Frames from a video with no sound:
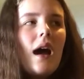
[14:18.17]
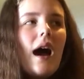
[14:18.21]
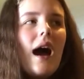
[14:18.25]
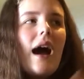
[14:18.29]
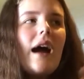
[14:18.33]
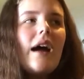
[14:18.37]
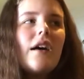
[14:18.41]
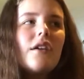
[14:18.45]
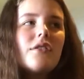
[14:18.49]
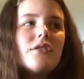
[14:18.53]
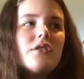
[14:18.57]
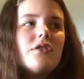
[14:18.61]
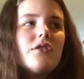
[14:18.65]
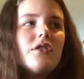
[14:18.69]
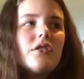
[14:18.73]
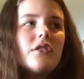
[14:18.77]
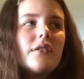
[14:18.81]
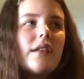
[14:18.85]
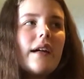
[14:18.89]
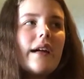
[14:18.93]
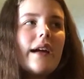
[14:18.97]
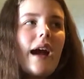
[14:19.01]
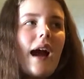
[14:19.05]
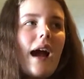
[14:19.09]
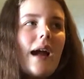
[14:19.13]
I also took
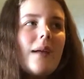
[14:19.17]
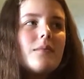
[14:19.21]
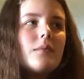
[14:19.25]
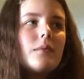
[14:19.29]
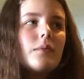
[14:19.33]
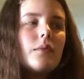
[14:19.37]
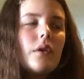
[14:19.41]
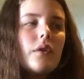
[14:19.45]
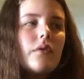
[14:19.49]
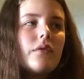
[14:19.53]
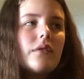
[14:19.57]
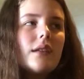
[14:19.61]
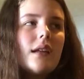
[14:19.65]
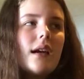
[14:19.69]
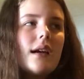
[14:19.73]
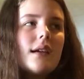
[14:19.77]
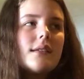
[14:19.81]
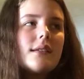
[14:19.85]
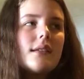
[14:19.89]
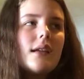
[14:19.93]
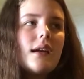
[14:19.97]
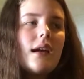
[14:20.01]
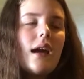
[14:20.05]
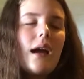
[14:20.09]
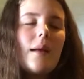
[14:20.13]
like ibuprofen
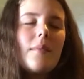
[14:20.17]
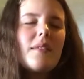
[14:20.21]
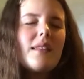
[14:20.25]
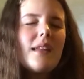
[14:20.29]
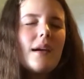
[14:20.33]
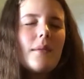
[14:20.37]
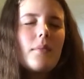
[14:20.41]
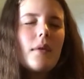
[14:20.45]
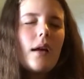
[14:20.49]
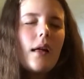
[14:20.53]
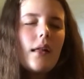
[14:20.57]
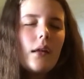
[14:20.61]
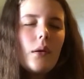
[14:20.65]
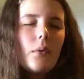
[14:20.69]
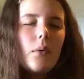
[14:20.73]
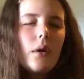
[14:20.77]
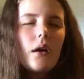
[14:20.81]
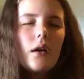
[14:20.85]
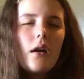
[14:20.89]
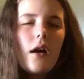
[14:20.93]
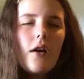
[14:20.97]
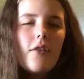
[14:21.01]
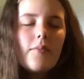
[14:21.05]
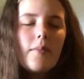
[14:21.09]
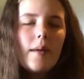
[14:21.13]
last night I mean that probably wore
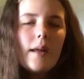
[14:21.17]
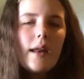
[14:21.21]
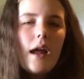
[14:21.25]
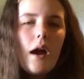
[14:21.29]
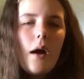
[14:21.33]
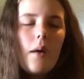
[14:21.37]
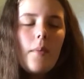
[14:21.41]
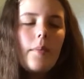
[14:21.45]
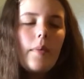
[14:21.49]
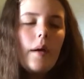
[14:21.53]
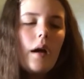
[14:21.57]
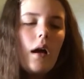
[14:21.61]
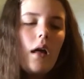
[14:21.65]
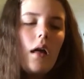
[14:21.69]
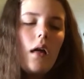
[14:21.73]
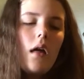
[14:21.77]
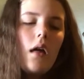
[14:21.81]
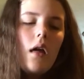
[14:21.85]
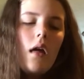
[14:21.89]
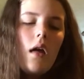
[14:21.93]
it off by now but